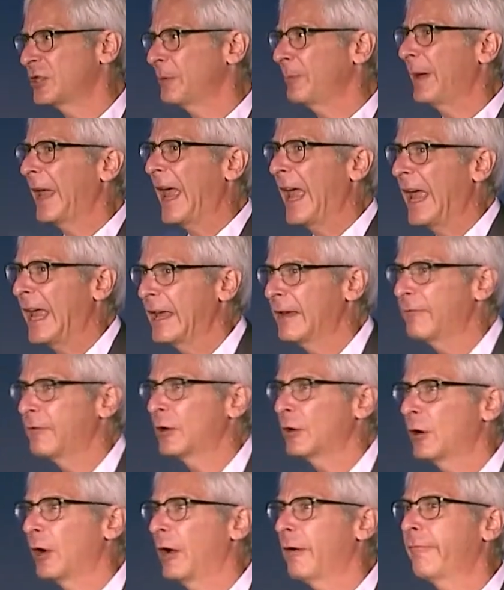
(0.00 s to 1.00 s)
the
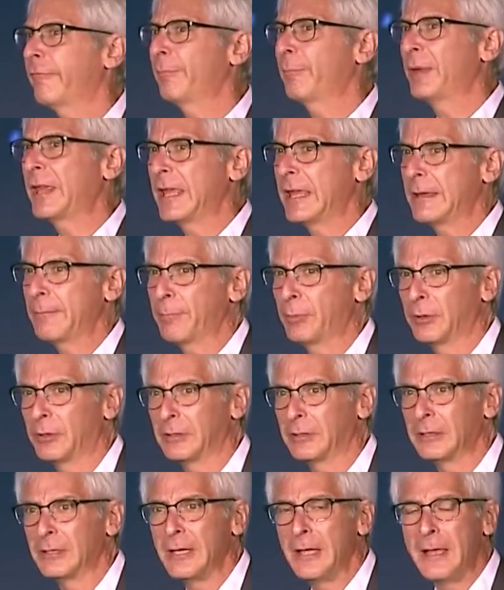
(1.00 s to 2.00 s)
behavior of
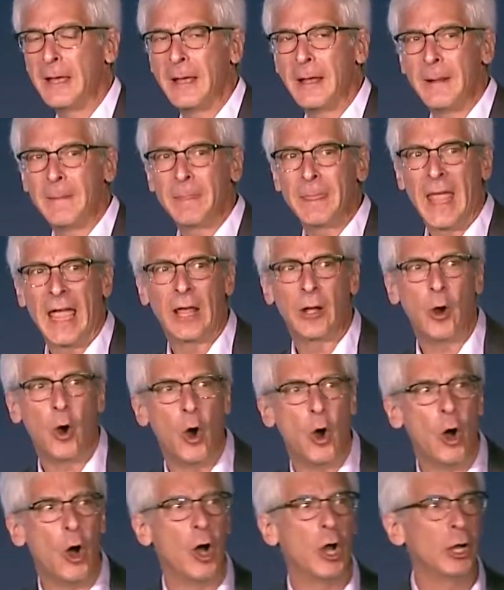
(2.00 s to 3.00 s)
people. And
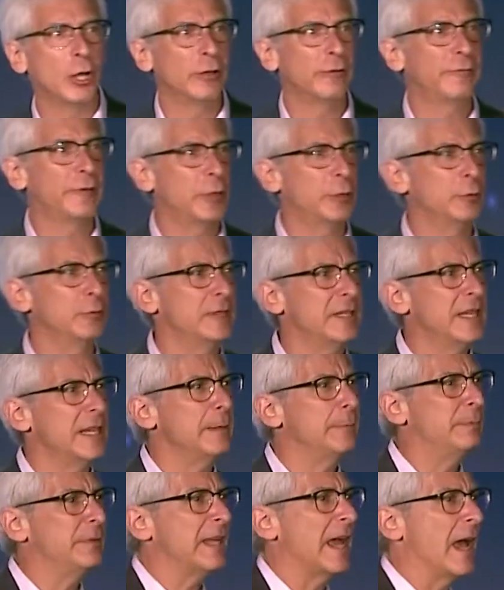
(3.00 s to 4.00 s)
all of you
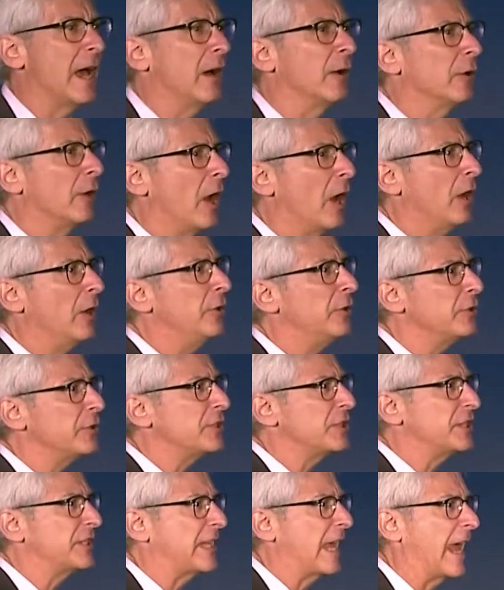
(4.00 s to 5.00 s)
deep down
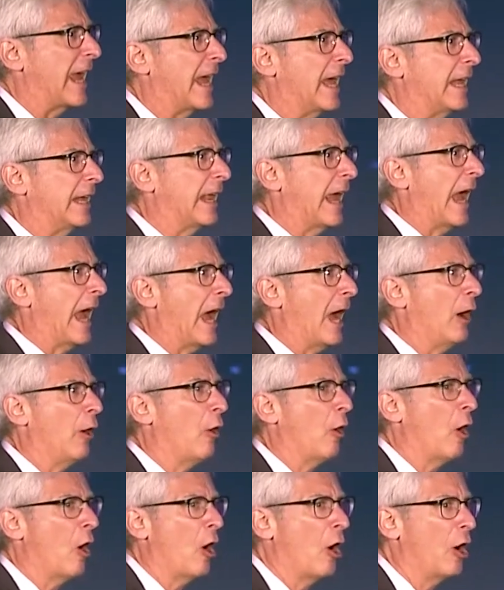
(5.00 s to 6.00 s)
understand how
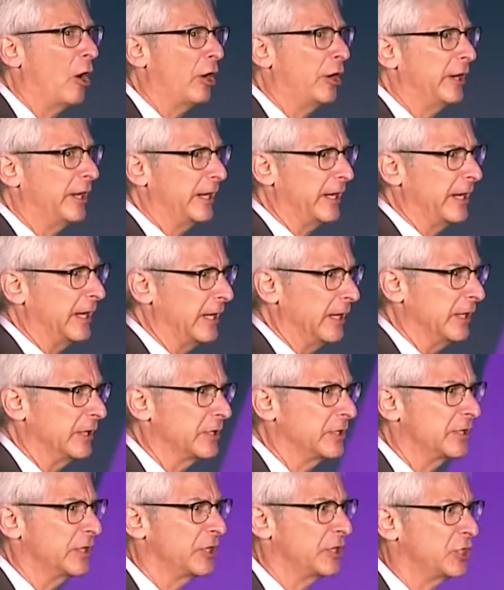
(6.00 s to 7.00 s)
hard it
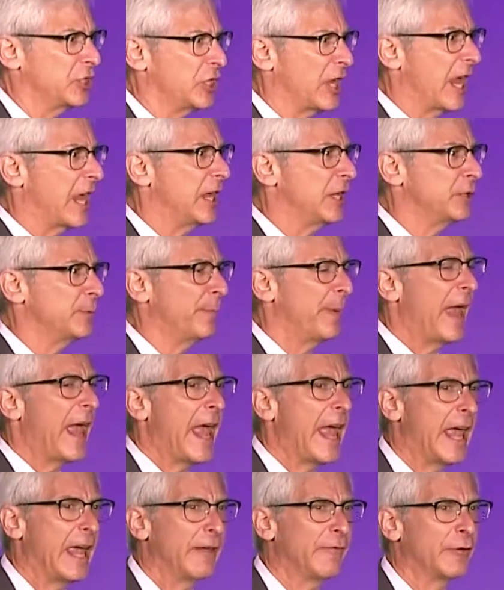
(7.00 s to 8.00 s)
is to change
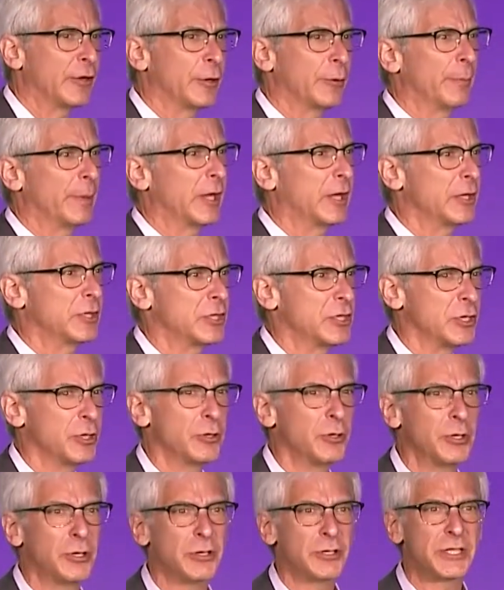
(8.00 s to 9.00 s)
behavior because you
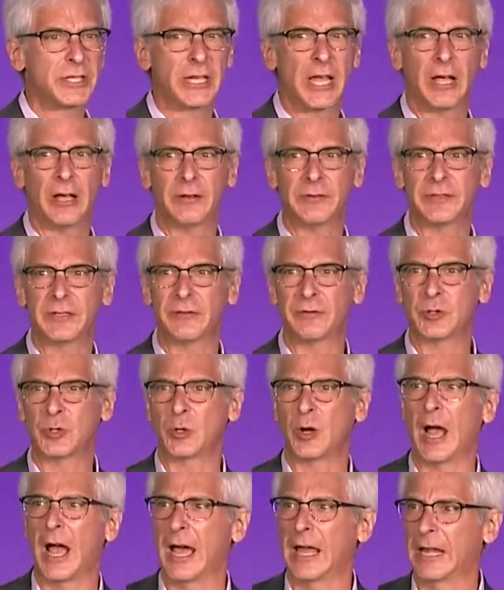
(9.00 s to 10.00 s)
yourselves have
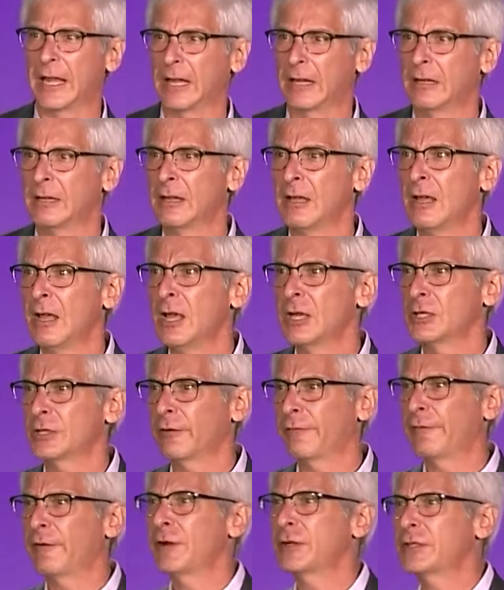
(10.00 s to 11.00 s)
tried it. So
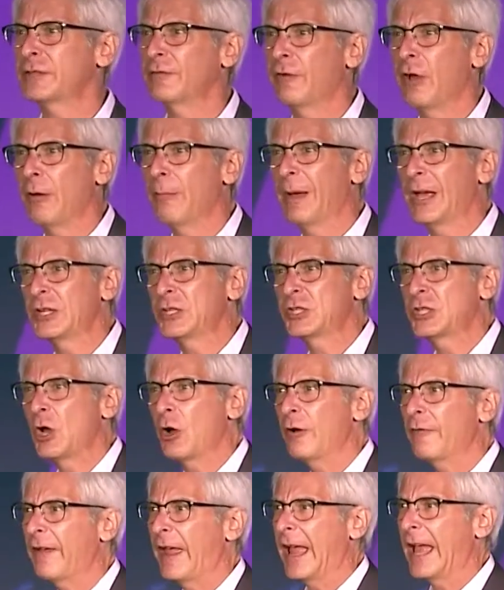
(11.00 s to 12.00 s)
first of all, by
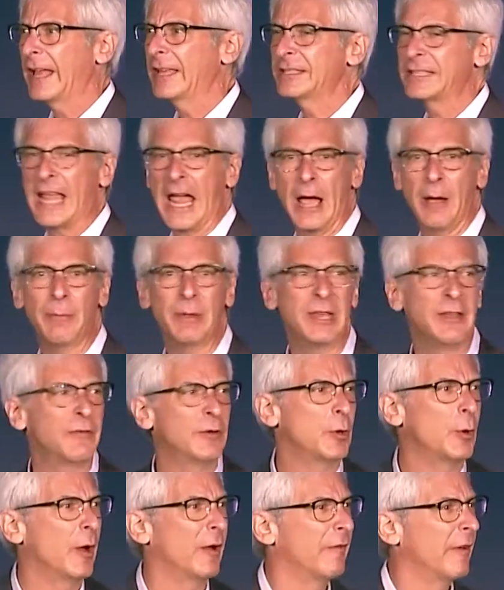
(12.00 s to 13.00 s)
show of hands, how many of
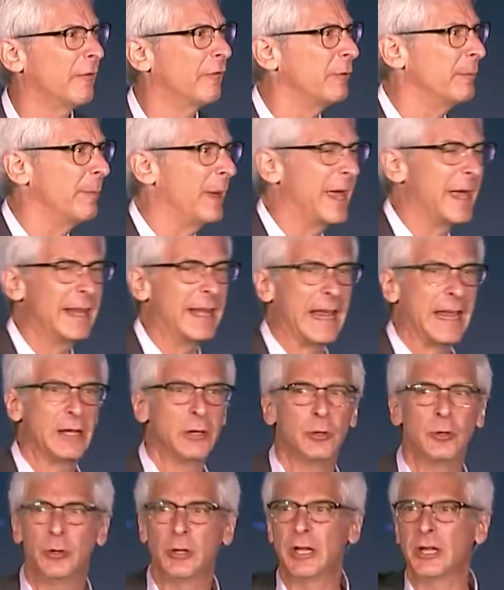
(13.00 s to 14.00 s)
you have ever made a
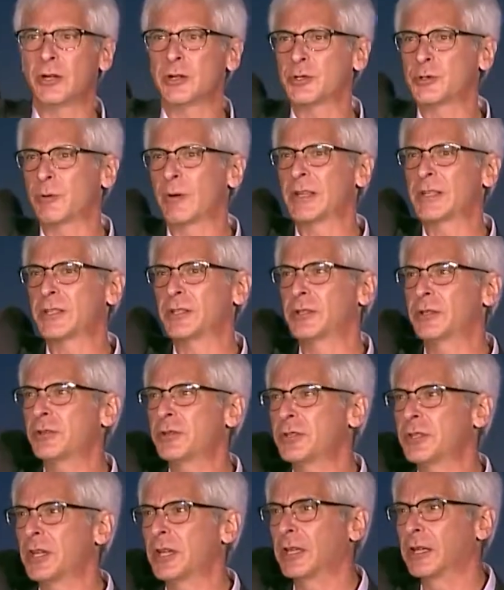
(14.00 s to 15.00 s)
New Year's
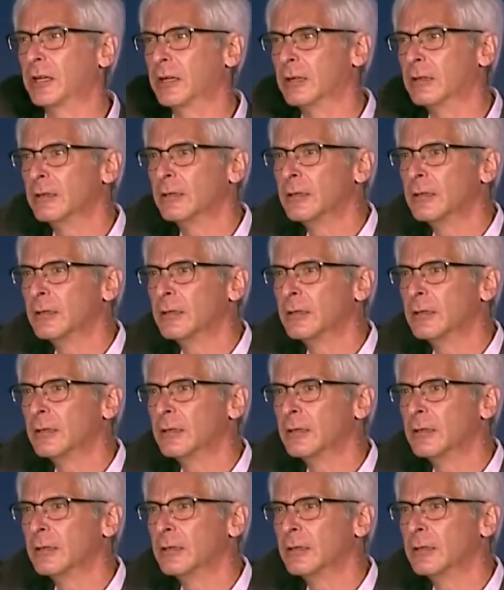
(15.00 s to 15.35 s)
resolution?